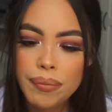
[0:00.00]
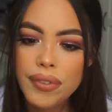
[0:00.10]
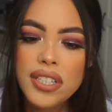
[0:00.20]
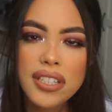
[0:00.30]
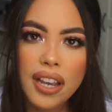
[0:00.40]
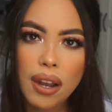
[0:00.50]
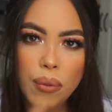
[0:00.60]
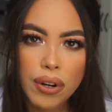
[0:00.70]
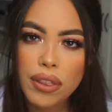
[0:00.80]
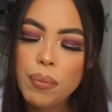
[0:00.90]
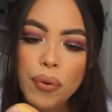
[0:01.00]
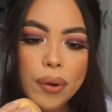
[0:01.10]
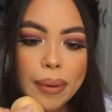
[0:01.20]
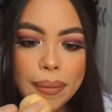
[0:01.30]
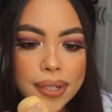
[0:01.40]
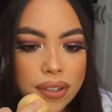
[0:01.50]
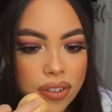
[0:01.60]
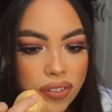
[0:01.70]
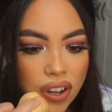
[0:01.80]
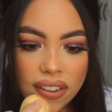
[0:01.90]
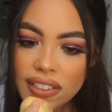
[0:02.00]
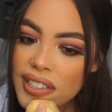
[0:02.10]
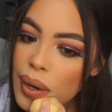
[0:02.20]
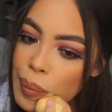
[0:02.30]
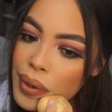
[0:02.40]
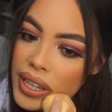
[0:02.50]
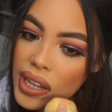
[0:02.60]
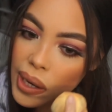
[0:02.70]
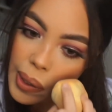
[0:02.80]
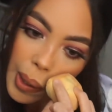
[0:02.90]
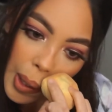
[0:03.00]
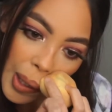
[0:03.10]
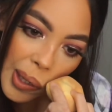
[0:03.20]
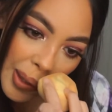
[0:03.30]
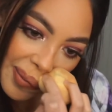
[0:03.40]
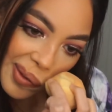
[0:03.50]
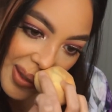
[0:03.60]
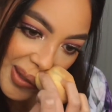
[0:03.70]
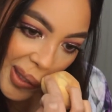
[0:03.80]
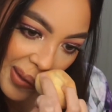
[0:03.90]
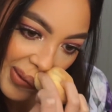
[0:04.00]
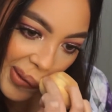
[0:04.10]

he's one of the board members of his father's company, and it's a very successful